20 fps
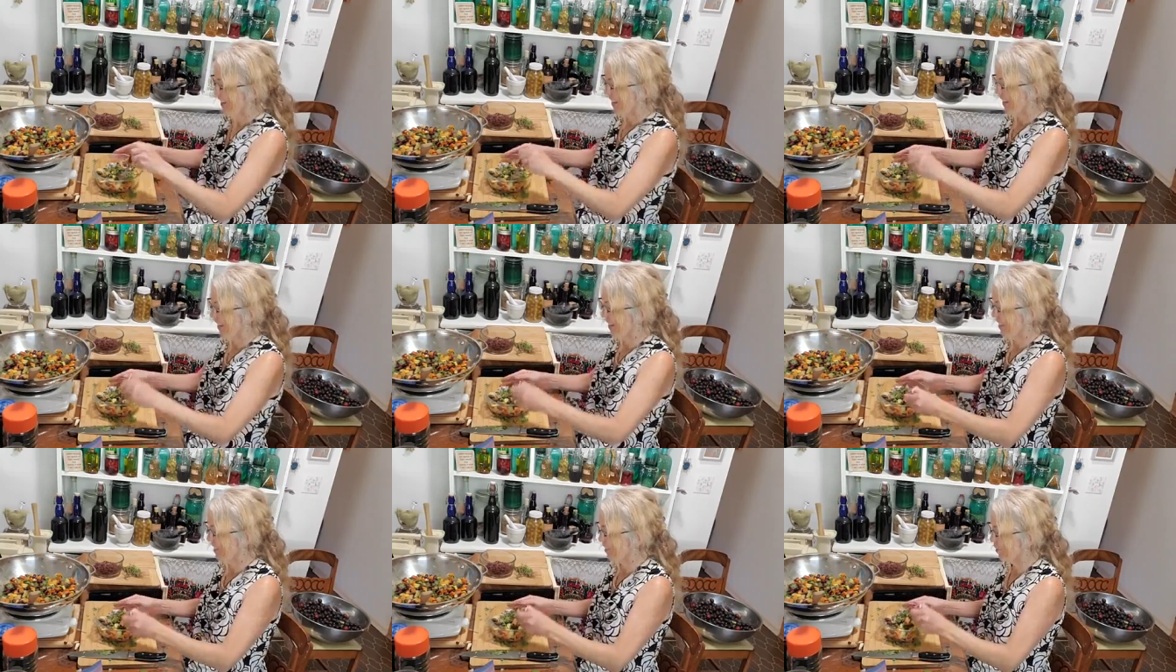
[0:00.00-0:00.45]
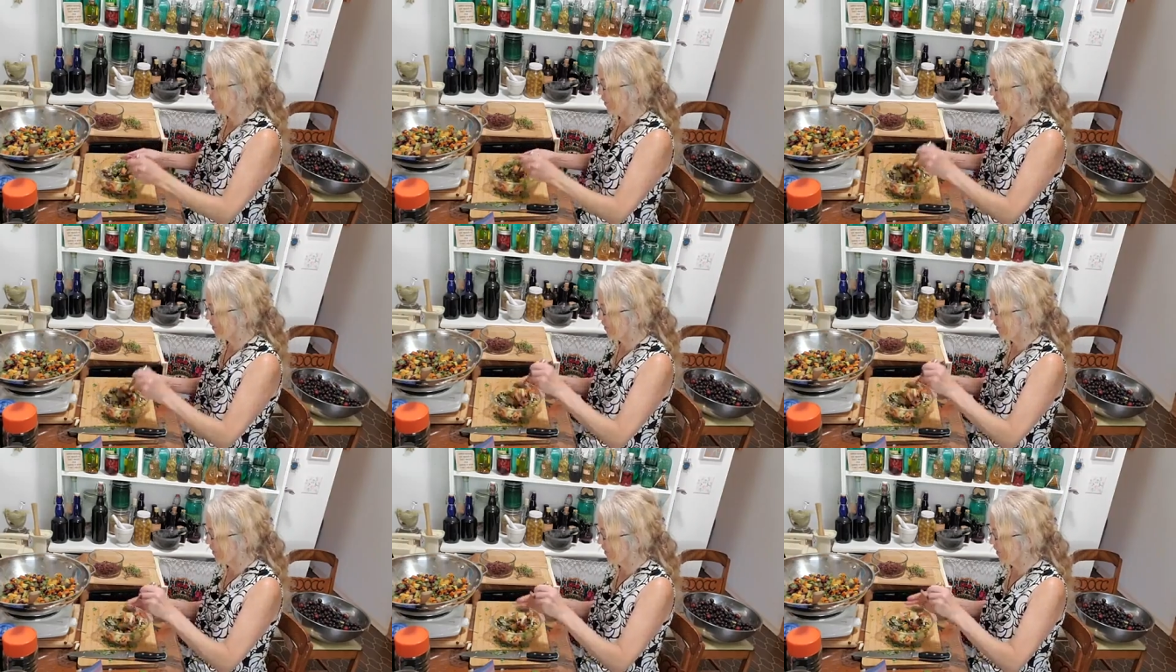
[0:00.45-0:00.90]
I'm going to drive
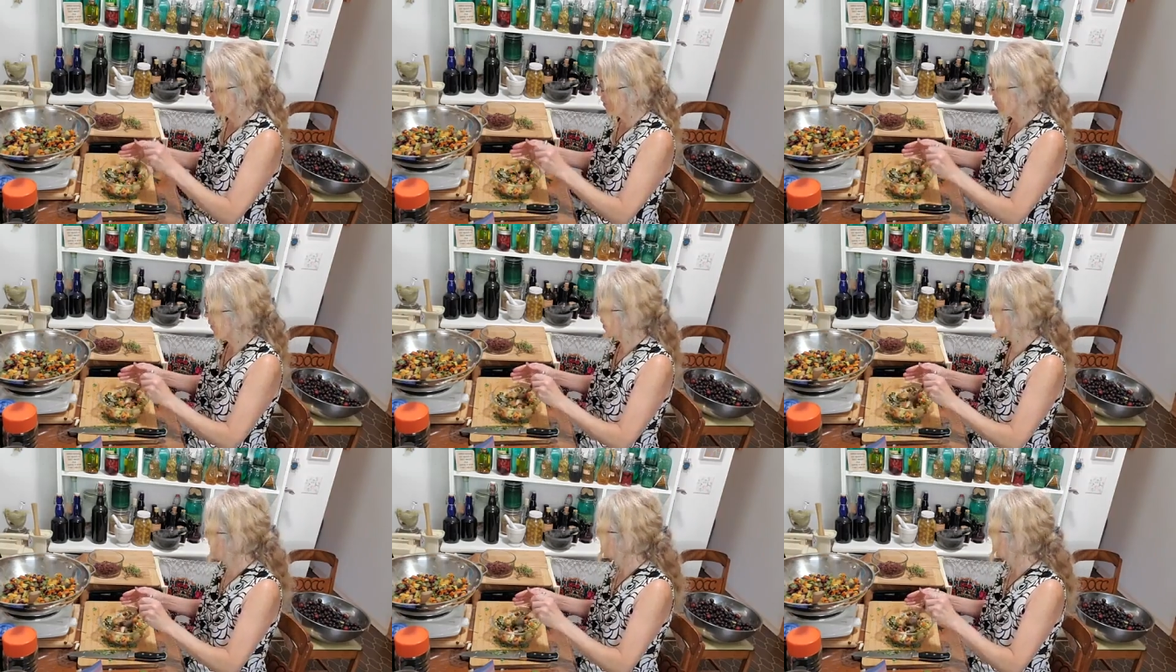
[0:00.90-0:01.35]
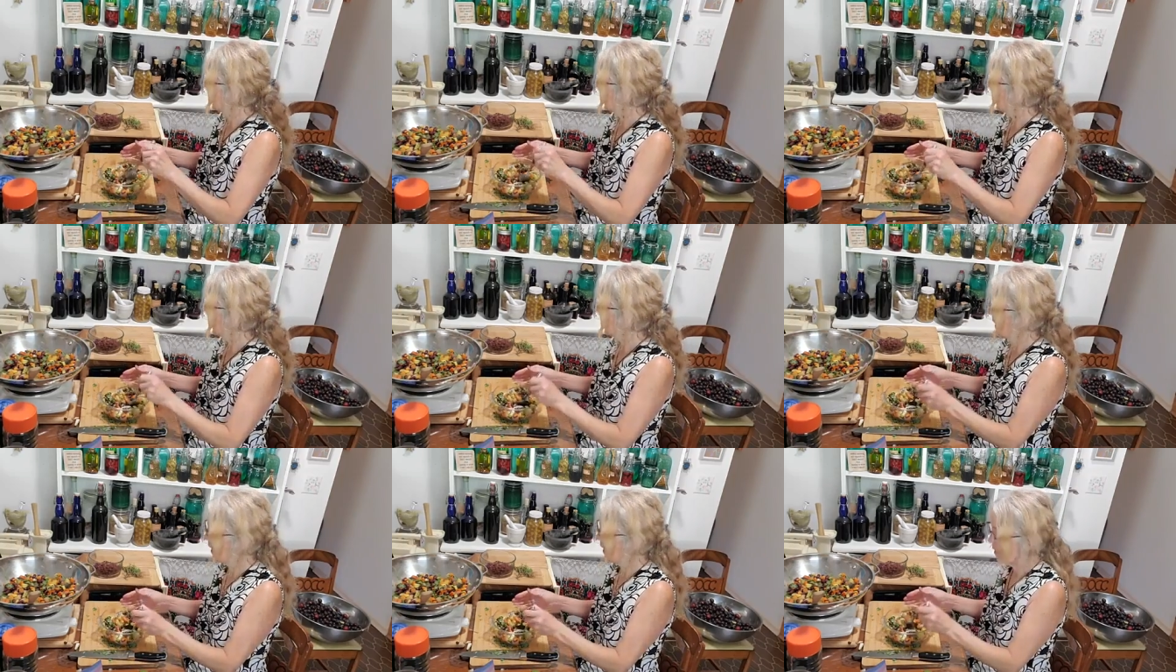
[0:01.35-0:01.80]
you guys crazy.
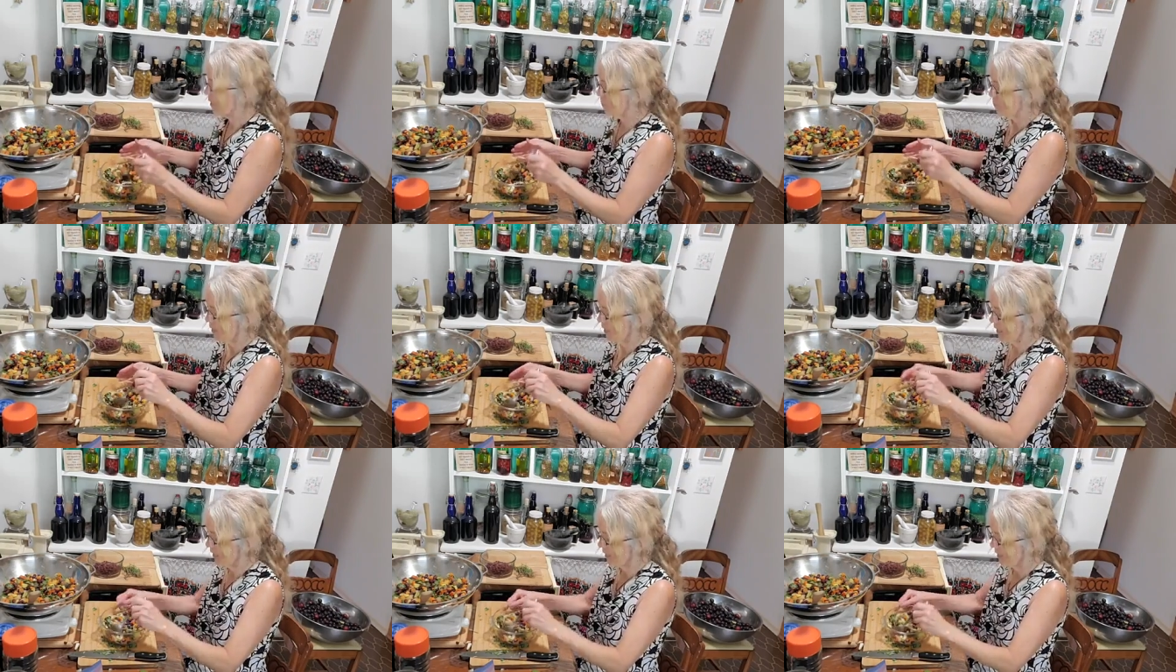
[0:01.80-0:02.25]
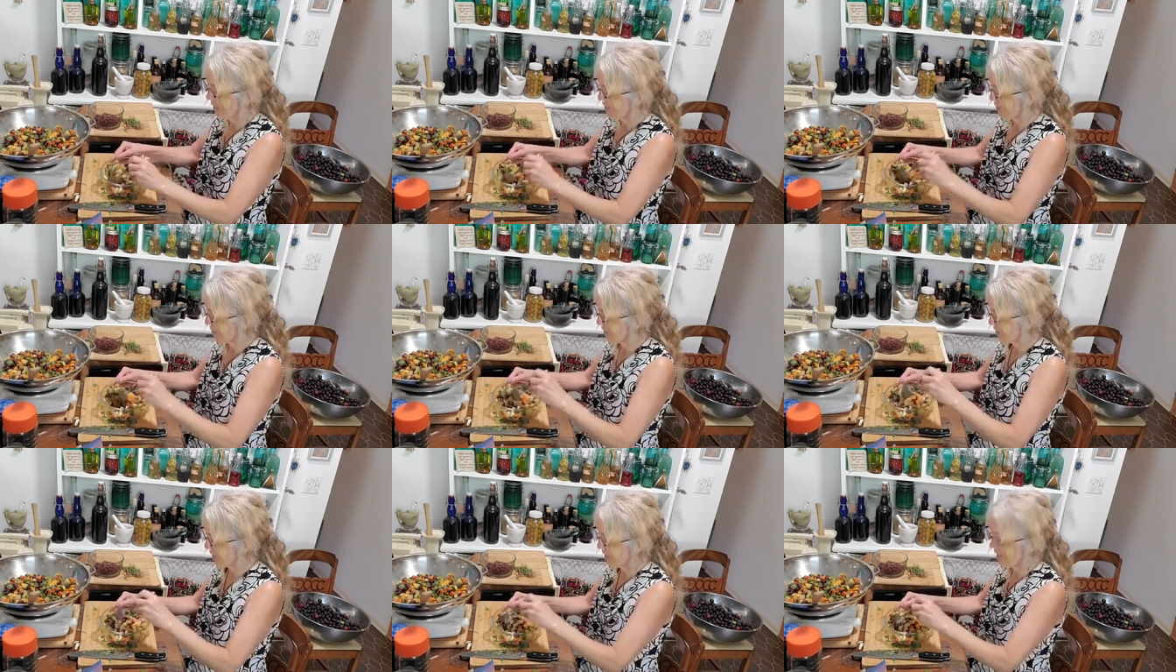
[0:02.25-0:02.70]
I had
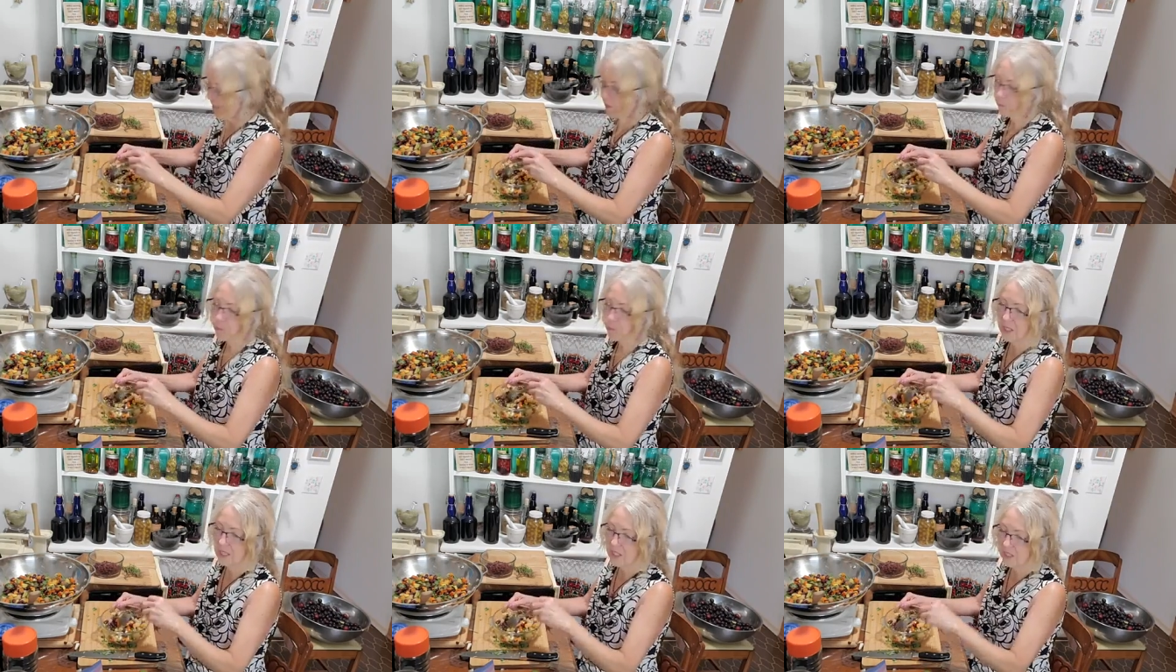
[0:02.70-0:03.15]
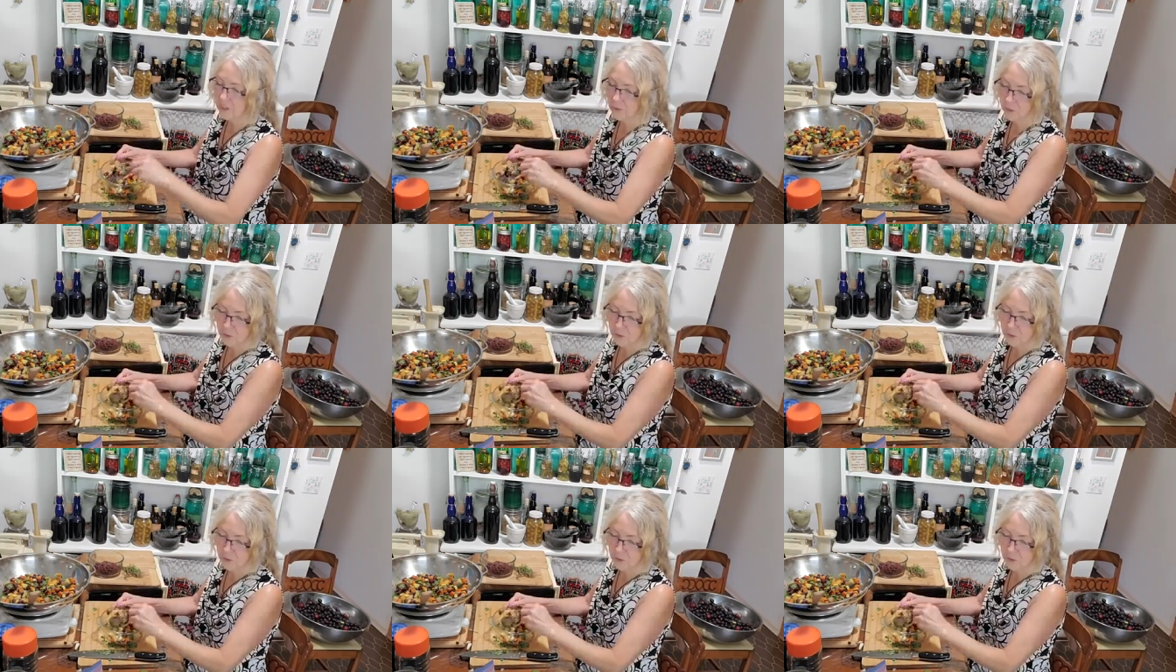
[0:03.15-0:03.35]
plans for